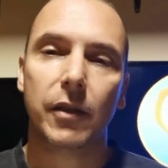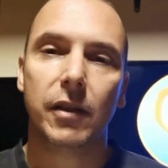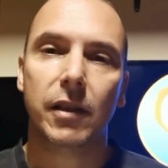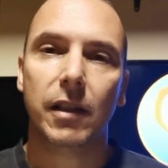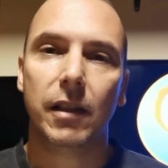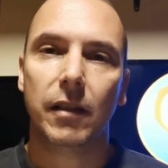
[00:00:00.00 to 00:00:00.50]
to
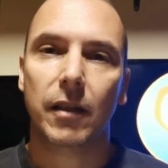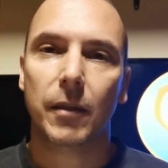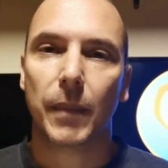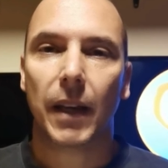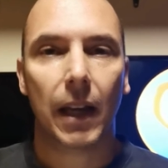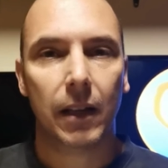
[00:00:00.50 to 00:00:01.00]
see the
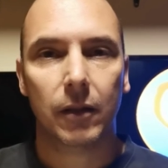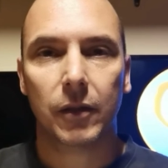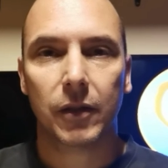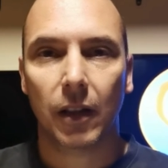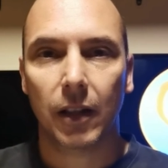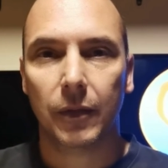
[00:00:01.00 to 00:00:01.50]
mechanical
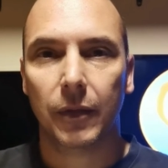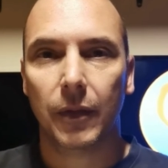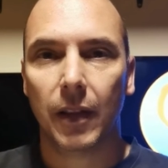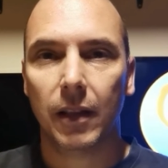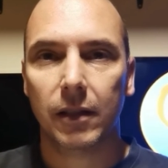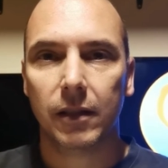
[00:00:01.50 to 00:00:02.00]
side of
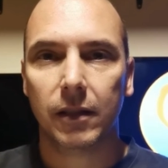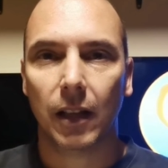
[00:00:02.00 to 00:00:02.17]
things,